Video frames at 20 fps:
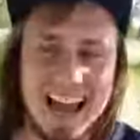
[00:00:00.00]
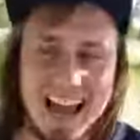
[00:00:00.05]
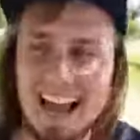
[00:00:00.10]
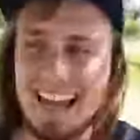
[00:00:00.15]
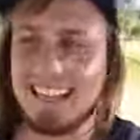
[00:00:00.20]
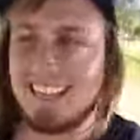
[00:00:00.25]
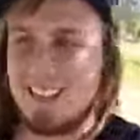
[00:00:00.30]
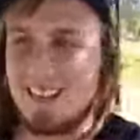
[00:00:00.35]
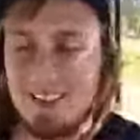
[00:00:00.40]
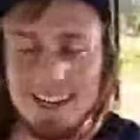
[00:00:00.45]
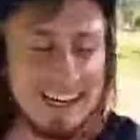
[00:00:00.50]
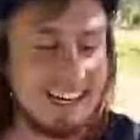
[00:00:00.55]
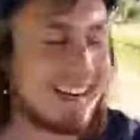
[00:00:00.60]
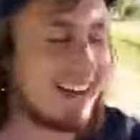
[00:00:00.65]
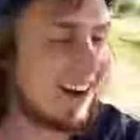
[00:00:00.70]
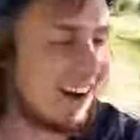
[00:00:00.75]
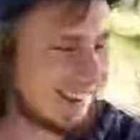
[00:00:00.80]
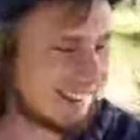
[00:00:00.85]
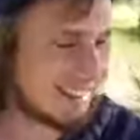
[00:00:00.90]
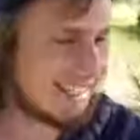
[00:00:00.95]
at 3
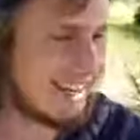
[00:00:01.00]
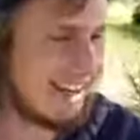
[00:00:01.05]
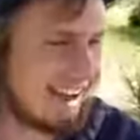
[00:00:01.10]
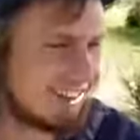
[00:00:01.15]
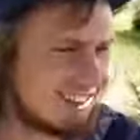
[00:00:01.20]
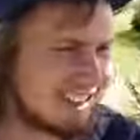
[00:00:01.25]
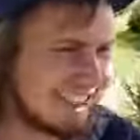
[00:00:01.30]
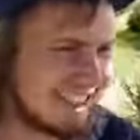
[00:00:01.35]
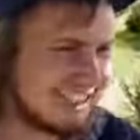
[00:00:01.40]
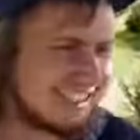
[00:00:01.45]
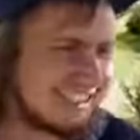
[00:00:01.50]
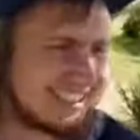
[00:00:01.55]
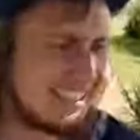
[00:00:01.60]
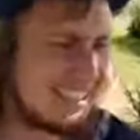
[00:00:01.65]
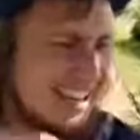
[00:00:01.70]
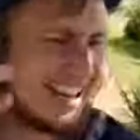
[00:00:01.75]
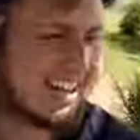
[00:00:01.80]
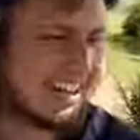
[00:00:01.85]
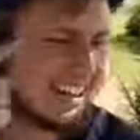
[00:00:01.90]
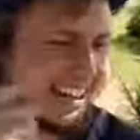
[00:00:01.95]
on the live
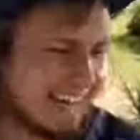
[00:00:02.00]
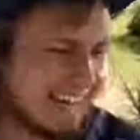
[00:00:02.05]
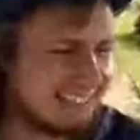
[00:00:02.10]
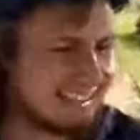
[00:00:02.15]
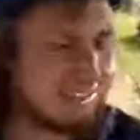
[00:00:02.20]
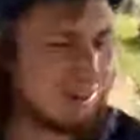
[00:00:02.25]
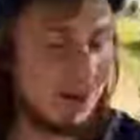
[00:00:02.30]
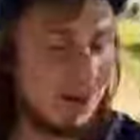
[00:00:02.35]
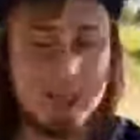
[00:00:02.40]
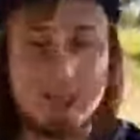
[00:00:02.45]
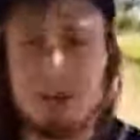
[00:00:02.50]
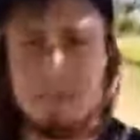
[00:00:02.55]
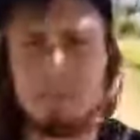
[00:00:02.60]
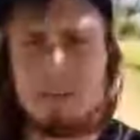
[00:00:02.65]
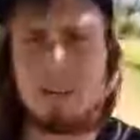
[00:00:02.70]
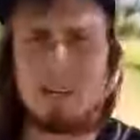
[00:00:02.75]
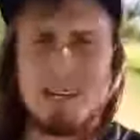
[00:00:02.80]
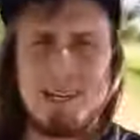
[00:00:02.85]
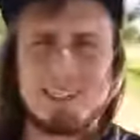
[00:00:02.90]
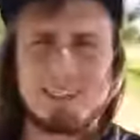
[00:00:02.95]
session. Get your
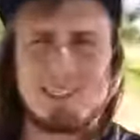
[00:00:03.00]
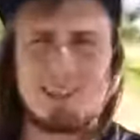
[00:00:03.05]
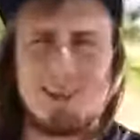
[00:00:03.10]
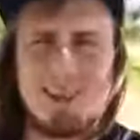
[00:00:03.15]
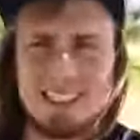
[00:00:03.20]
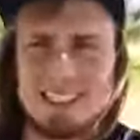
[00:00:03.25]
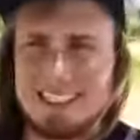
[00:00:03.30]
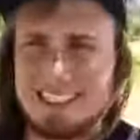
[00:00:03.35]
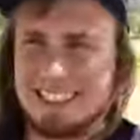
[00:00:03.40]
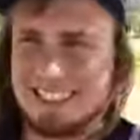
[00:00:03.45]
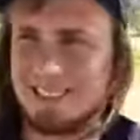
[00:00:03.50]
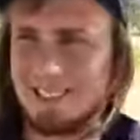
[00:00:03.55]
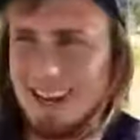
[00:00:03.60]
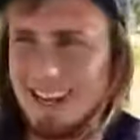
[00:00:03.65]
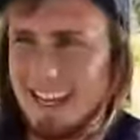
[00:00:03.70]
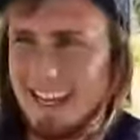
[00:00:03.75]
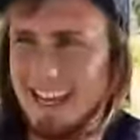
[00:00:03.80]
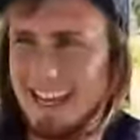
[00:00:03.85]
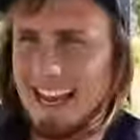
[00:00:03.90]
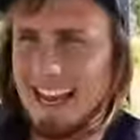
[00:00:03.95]
entrepreneurial questions
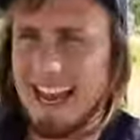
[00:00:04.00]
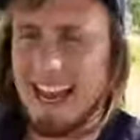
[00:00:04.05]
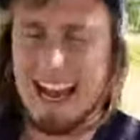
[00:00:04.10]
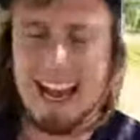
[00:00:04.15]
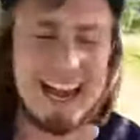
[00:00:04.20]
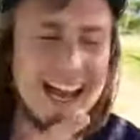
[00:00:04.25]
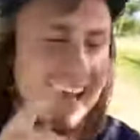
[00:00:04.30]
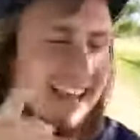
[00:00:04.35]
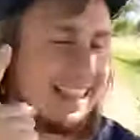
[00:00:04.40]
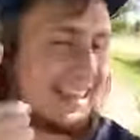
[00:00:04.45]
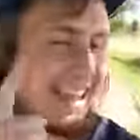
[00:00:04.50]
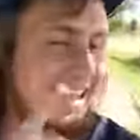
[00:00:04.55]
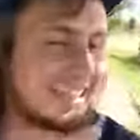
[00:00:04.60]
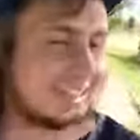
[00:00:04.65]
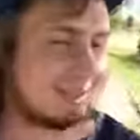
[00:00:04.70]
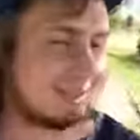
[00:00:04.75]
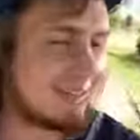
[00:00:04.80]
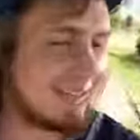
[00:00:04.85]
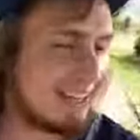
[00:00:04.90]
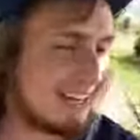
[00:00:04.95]
ready. And
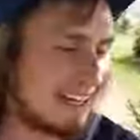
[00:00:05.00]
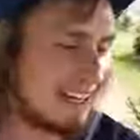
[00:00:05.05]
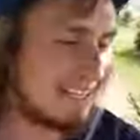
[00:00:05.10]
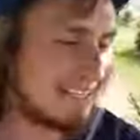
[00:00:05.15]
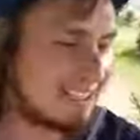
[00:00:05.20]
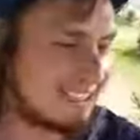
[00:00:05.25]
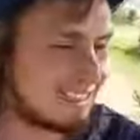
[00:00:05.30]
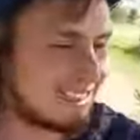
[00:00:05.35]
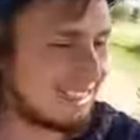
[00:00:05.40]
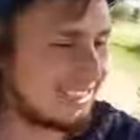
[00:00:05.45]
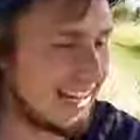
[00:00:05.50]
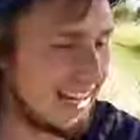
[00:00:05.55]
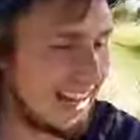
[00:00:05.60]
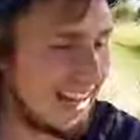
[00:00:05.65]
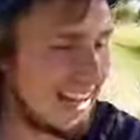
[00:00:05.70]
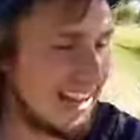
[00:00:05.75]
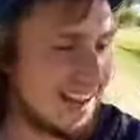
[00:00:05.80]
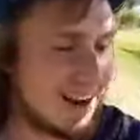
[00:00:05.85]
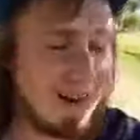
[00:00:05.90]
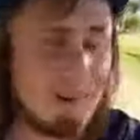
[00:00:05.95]
next week,
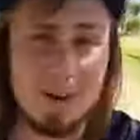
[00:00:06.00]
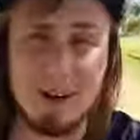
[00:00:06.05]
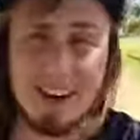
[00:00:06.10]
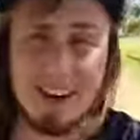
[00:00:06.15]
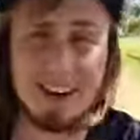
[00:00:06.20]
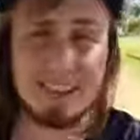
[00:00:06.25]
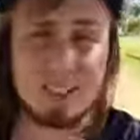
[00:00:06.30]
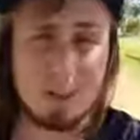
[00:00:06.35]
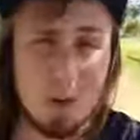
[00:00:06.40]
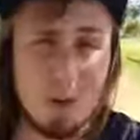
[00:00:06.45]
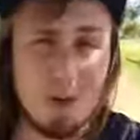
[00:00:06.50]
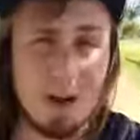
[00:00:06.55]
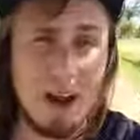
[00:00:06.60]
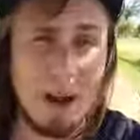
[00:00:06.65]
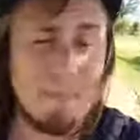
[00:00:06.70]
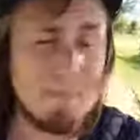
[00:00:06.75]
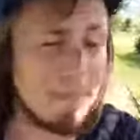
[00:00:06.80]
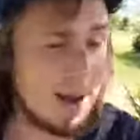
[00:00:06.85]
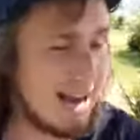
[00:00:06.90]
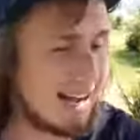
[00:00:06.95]
Tuesday, we're going to talk
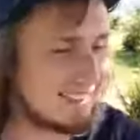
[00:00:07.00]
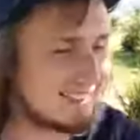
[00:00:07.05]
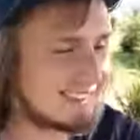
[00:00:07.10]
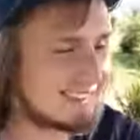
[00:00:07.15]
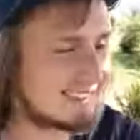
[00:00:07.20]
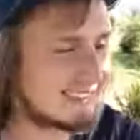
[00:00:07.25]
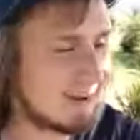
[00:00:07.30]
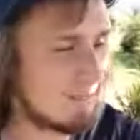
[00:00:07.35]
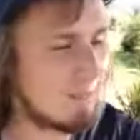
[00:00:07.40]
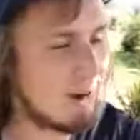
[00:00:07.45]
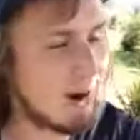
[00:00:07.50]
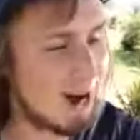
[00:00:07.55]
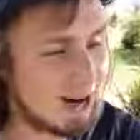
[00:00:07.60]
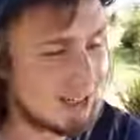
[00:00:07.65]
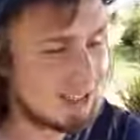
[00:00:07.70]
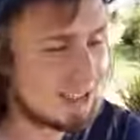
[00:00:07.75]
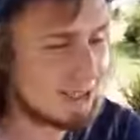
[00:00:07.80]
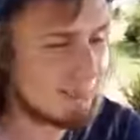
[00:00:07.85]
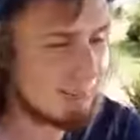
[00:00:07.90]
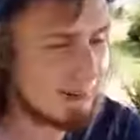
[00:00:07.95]
about some
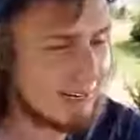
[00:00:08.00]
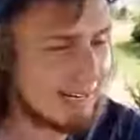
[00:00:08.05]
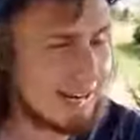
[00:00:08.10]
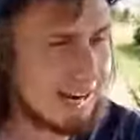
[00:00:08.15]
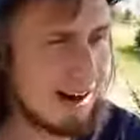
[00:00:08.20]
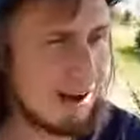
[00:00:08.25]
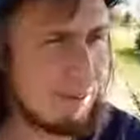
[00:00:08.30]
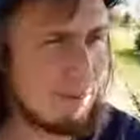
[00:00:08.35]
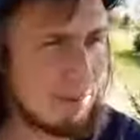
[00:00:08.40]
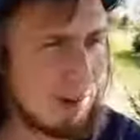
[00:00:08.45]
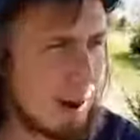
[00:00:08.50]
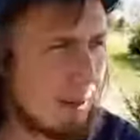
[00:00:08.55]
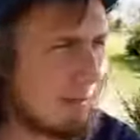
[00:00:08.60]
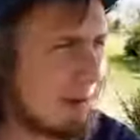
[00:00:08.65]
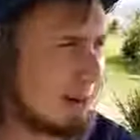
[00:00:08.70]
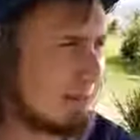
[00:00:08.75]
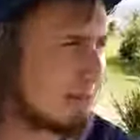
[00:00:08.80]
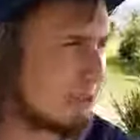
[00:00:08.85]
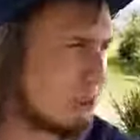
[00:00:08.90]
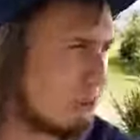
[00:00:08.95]
entrepreneurial
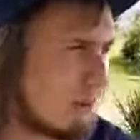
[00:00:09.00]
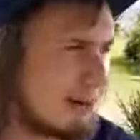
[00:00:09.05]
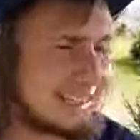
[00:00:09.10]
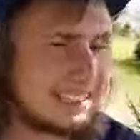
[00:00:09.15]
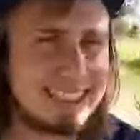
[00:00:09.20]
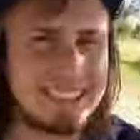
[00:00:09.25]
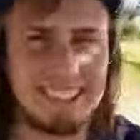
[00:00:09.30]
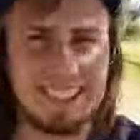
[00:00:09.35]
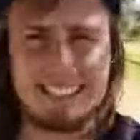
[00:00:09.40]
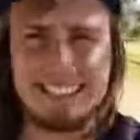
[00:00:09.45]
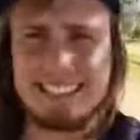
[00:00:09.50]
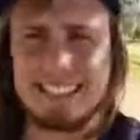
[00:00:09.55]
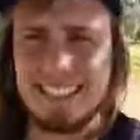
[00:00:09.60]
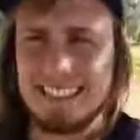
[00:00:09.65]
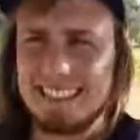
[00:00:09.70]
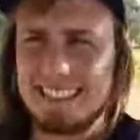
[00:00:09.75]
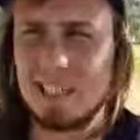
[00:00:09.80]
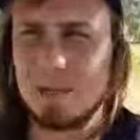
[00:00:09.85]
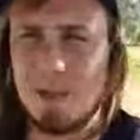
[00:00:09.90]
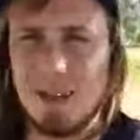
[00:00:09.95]
problems, questions,
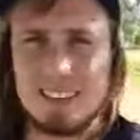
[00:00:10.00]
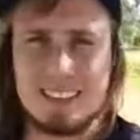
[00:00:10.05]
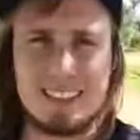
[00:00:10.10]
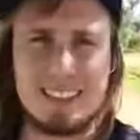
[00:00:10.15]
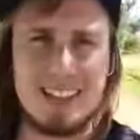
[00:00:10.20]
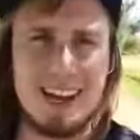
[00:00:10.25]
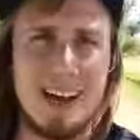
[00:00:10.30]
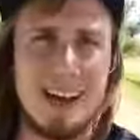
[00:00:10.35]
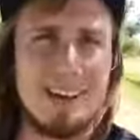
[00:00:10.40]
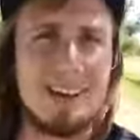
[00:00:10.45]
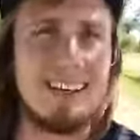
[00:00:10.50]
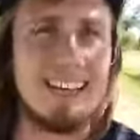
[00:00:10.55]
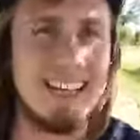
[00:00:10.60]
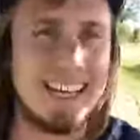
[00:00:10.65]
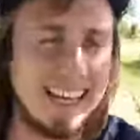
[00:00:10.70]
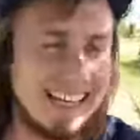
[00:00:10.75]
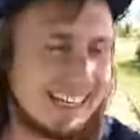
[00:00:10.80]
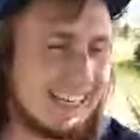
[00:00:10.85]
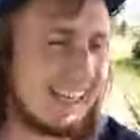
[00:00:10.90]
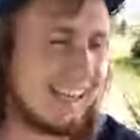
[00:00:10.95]
things you want to know
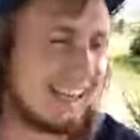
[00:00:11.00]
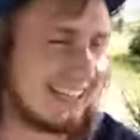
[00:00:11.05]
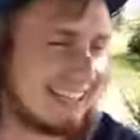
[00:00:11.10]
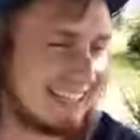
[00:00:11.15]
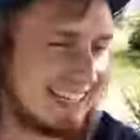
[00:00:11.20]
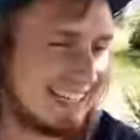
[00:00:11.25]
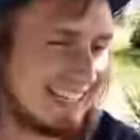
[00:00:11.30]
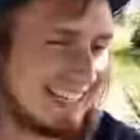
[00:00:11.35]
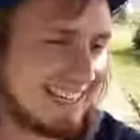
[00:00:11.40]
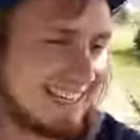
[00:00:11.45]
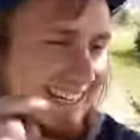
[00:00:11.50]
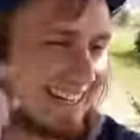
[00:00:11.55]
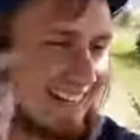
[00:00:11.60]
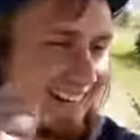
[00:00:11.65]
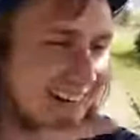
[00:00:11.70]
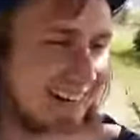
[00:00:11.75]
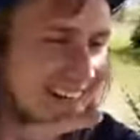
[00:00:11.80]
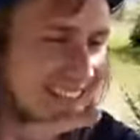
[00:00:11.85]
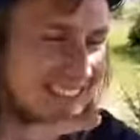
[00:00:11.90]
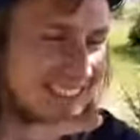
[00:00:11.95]
again.
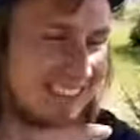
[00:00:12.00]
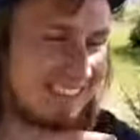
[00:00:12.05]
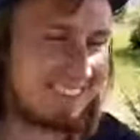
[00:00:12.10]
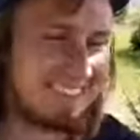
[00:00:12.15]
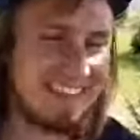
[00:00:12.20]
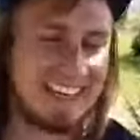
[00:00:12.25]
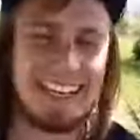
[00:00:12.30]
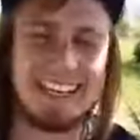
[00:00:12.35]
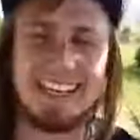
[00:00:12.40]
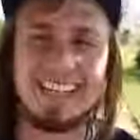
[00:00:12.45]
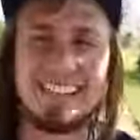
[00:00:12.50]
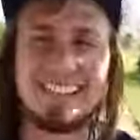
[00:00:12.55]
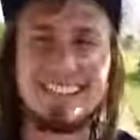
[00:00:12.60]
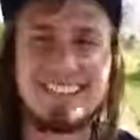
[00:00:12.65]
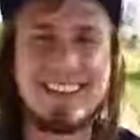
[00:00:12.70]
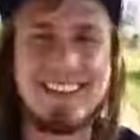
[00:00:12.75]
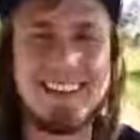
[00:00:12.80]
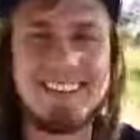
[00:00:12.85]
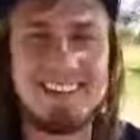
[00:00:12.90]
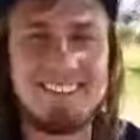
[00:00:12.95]
Awesome.
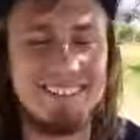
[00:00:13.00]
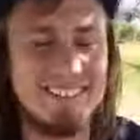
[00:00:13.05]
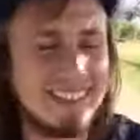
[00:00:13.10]
Enjoy your